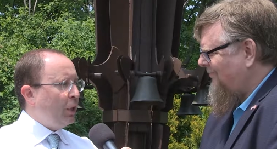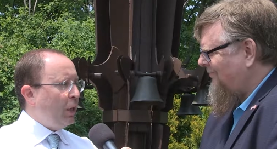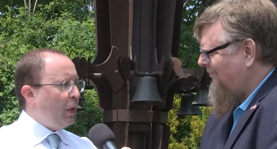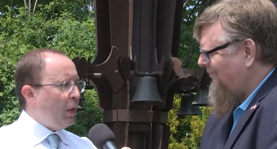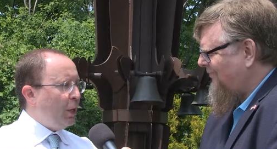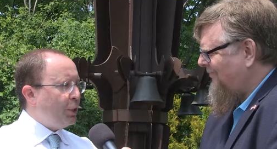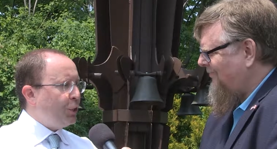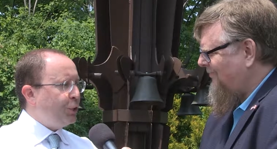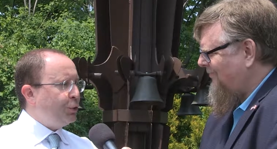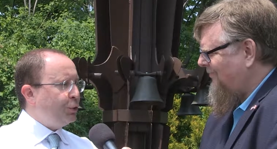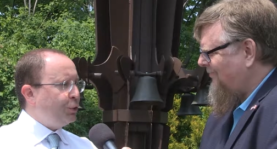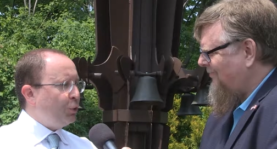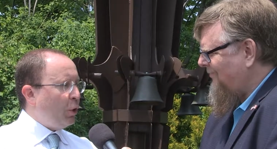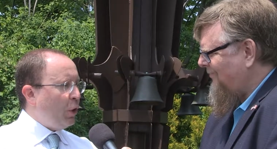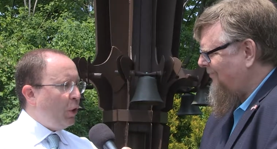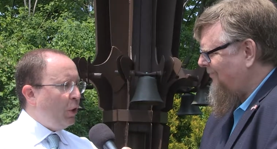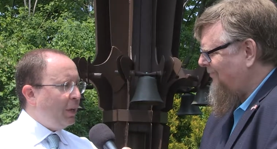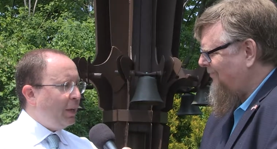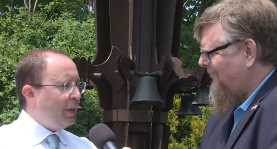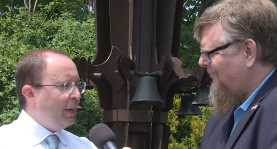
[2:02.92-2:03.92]
Speaker 1: large, is
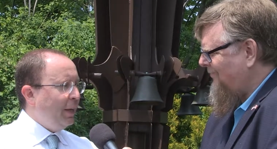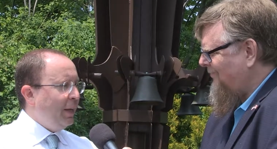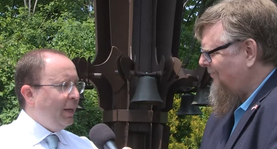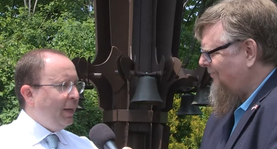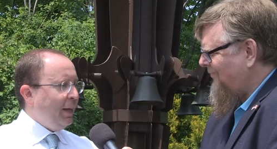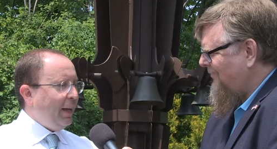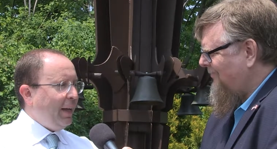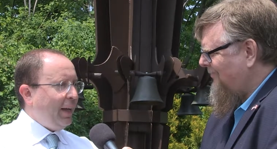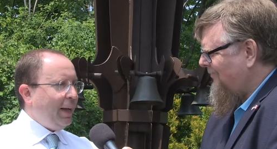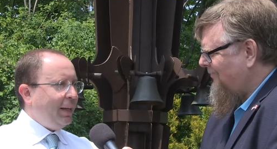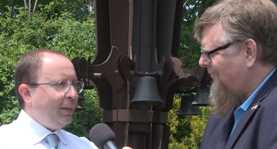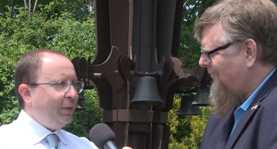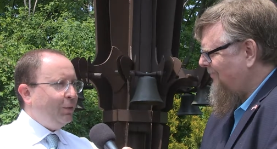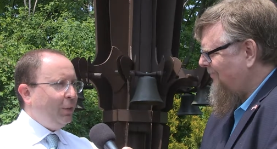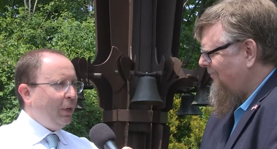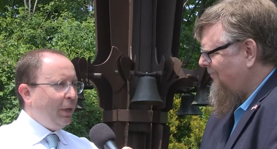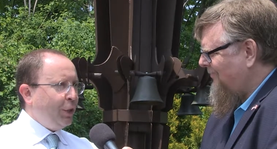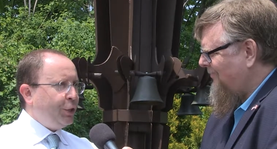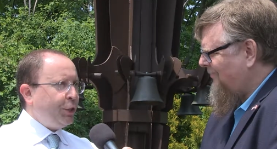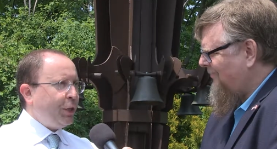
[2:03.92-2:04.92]
strong, and
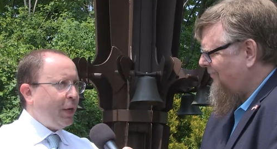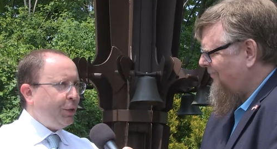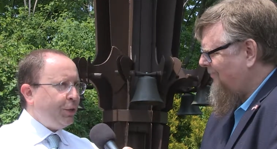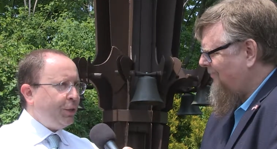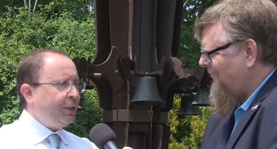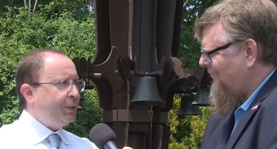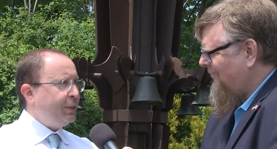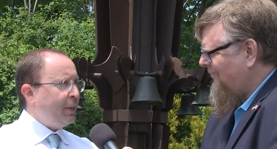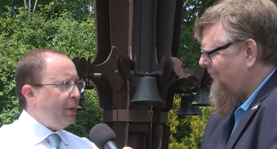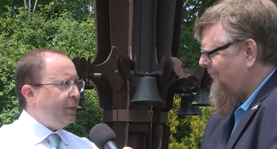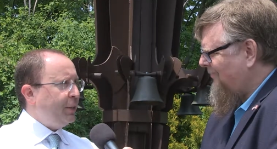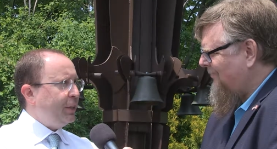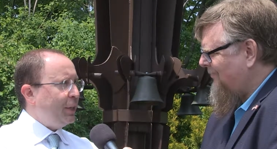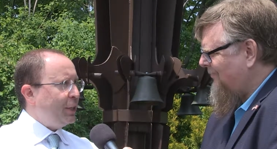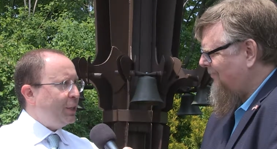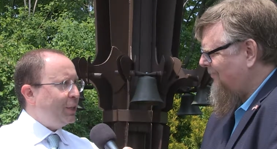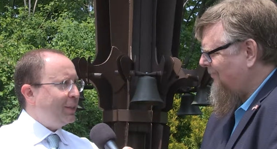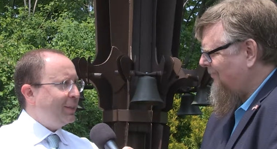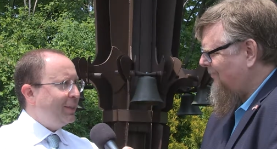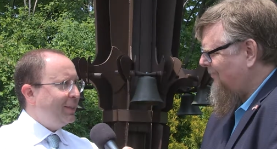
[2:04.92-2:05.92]
really cherishes its
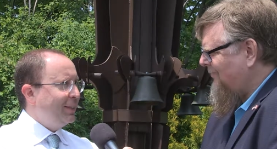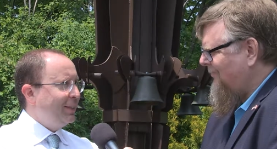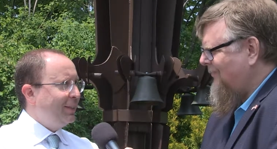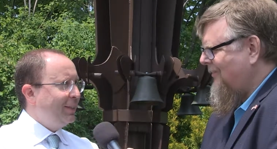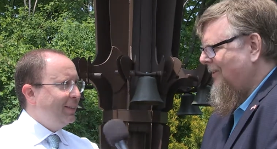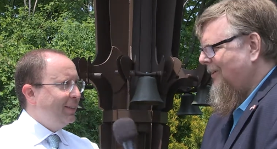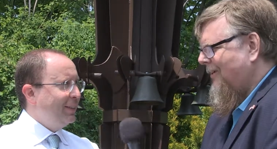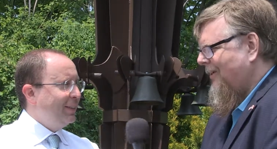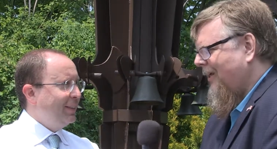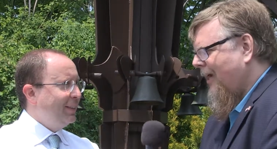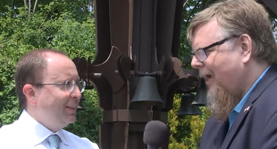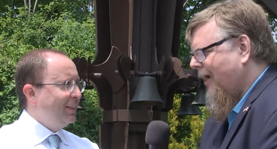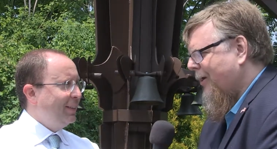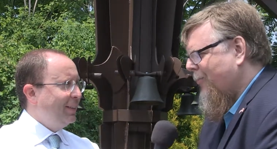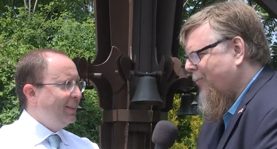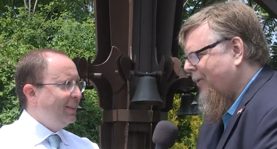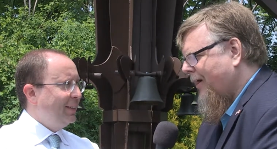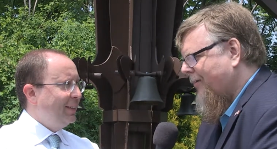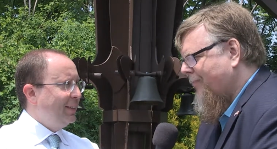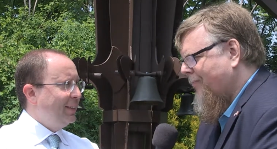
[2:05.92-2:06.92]
heritage.
Speaker 2: Yeah, I get,
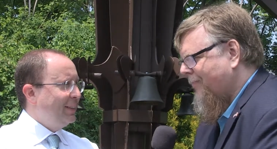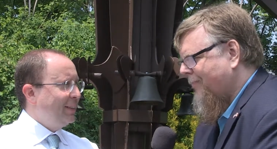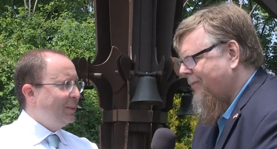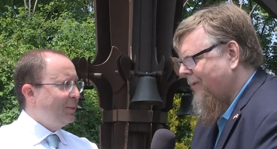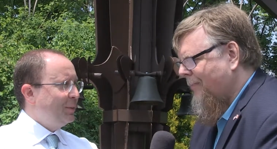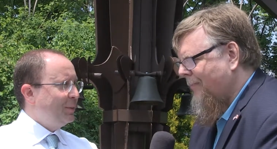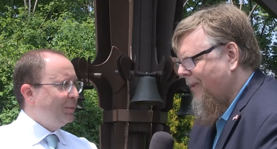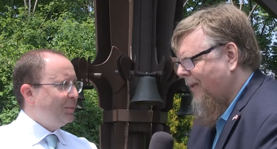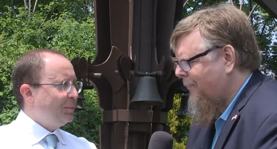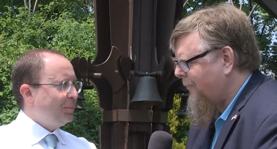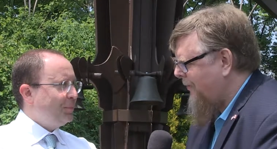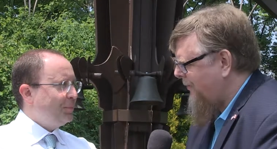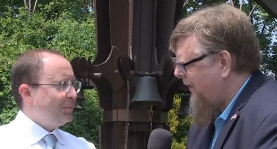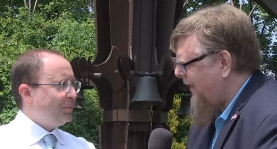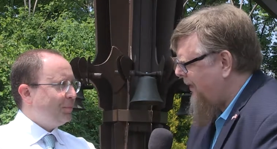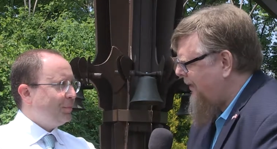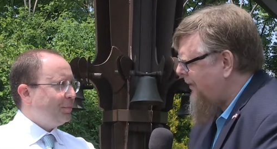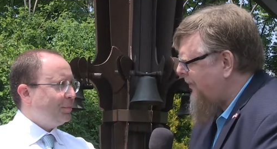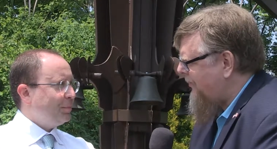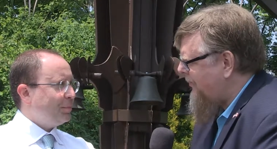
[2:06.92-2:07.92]
we have something like about
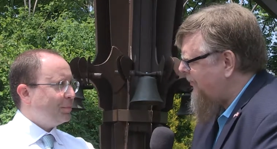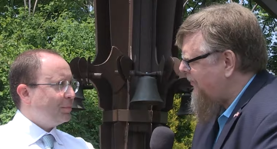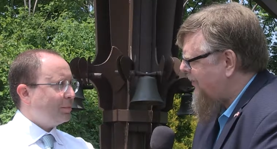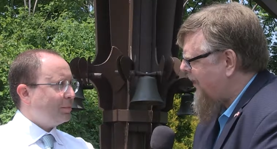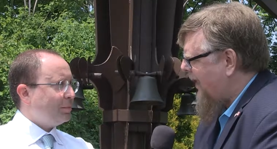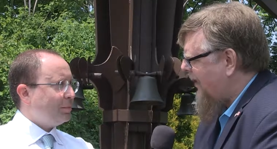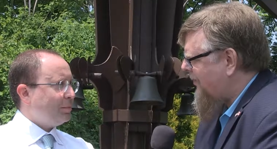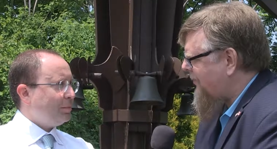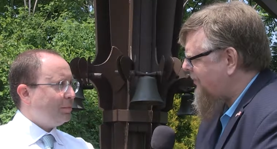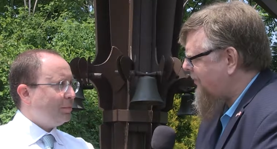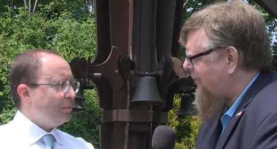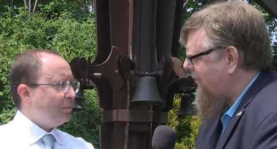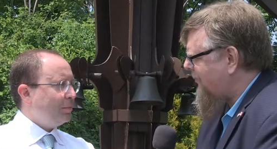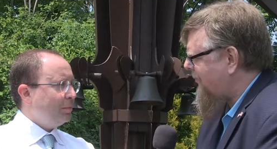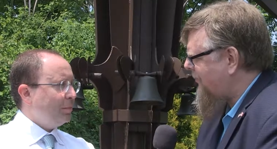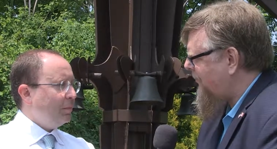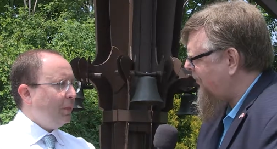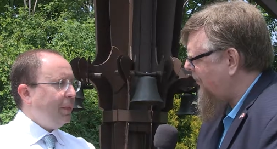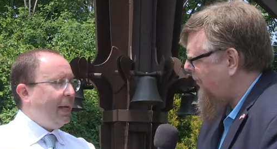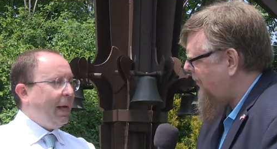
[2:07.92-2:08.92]
eight hundred thousand
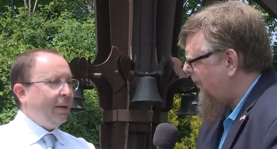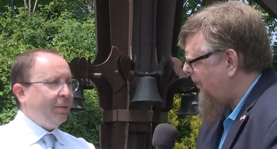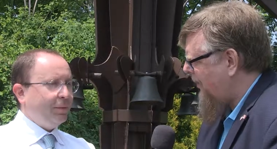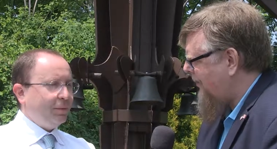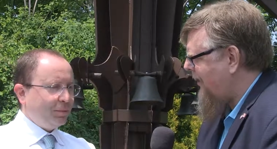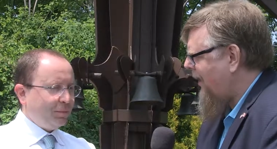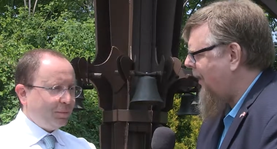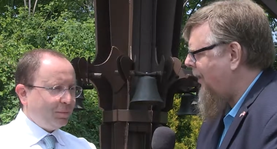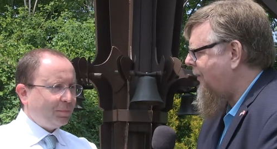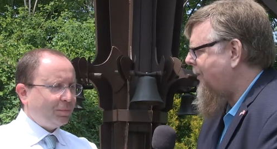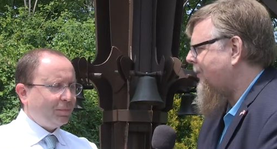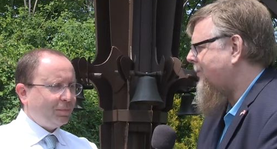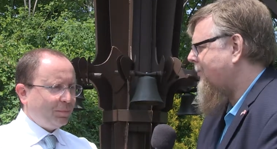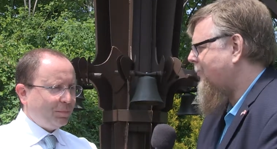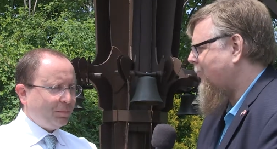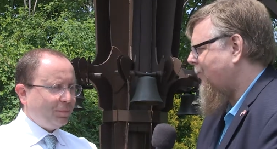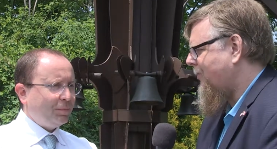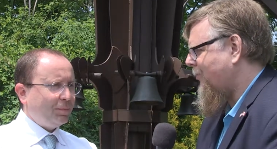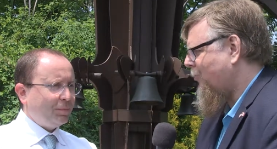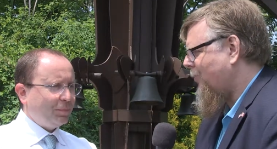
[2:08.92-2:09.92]
yeah. Italians
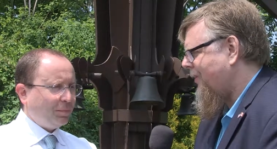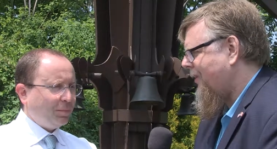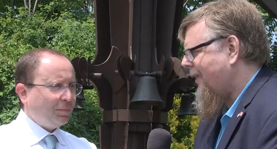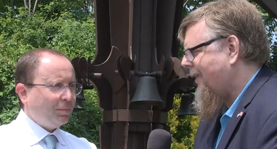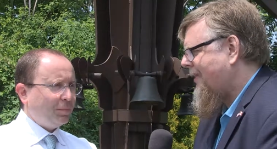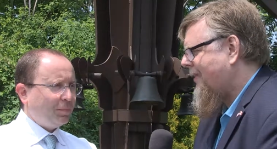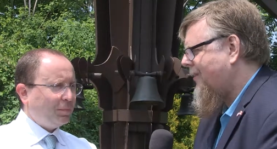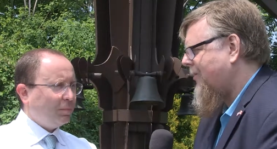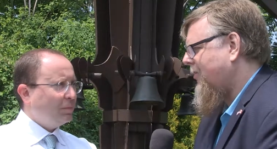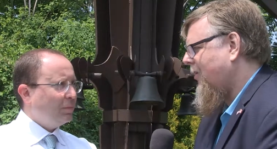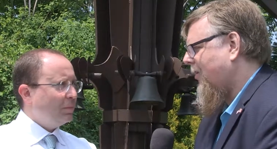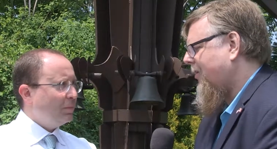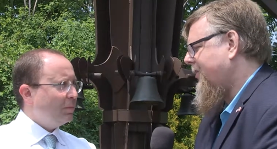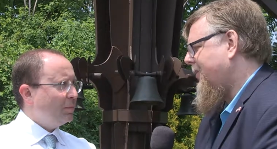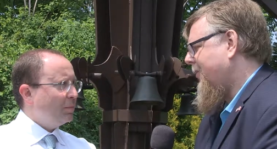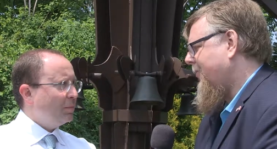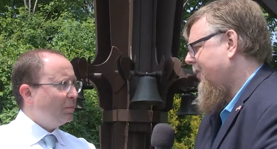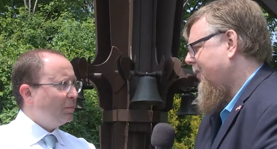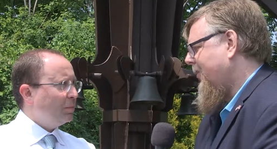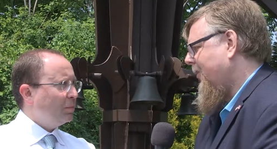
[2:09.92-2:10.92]
with, within
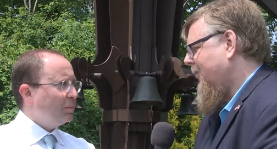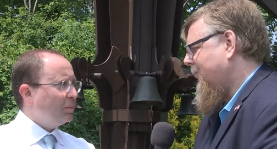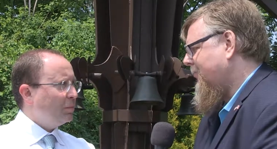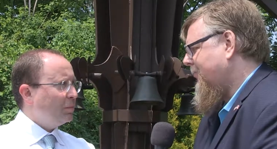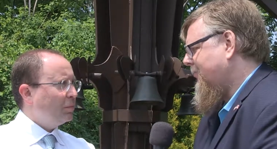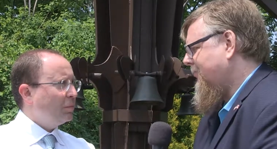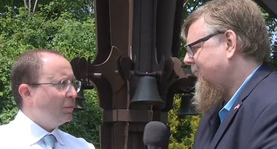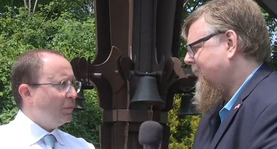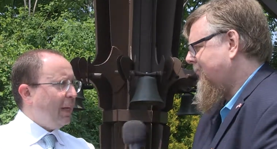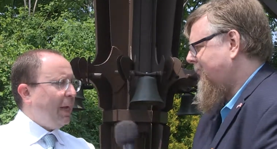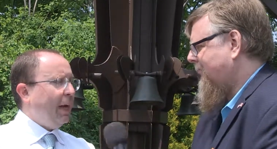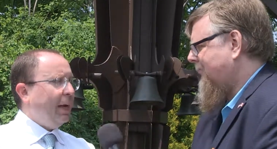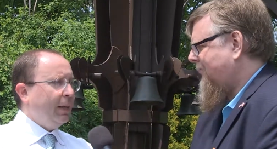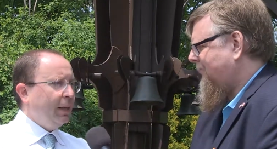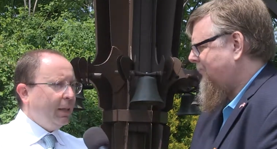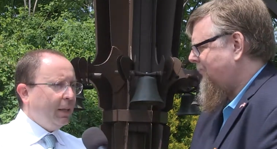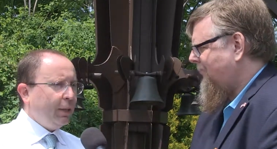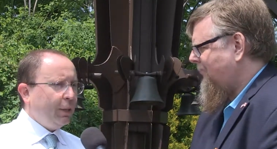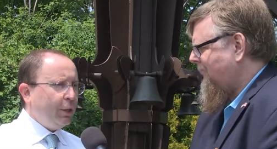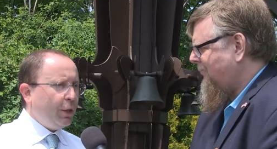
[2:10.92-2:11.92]
Ontario alone.
Speaker 1: Yeah,
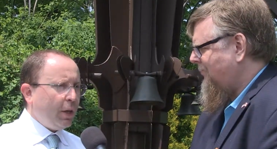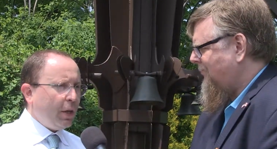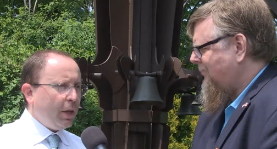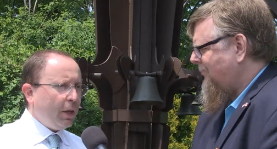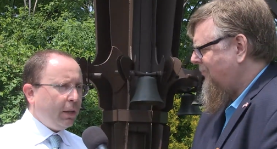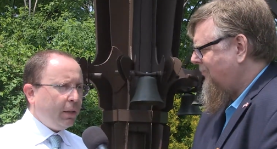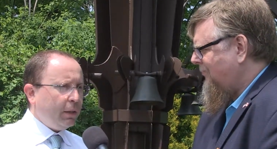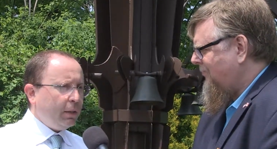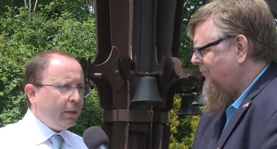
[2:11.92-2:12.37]
there are